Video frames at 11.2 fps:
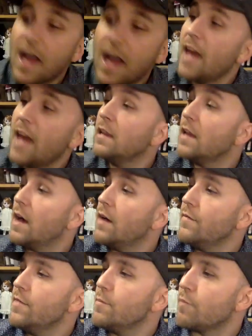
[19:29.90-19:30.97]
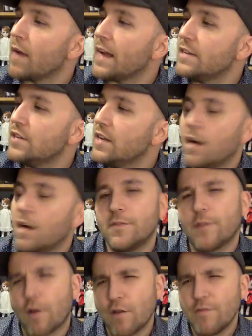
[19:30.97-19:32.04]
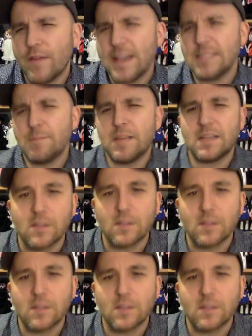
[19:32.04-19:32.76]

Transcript: I love the branching off of her face because it's